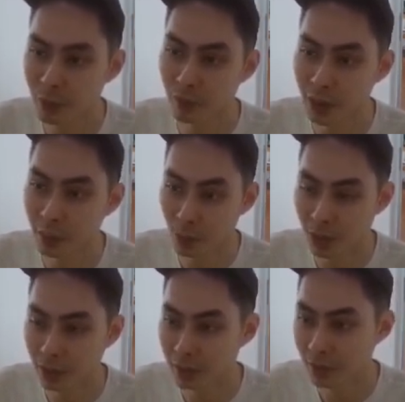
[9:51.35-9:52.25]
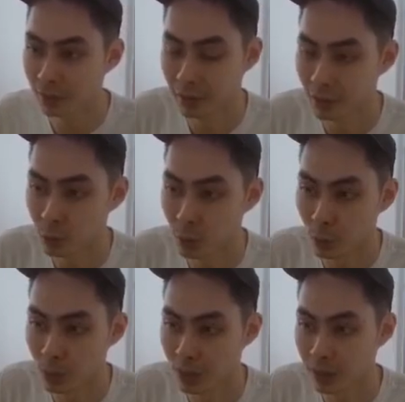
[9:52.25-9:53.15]
really want is we
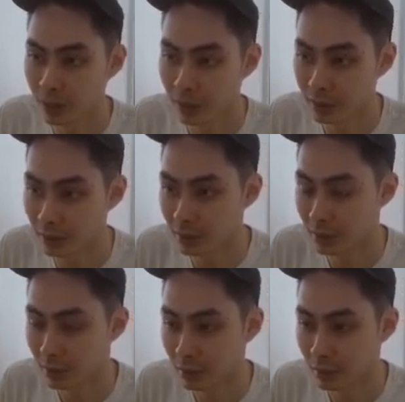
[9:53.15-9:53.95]
want to take this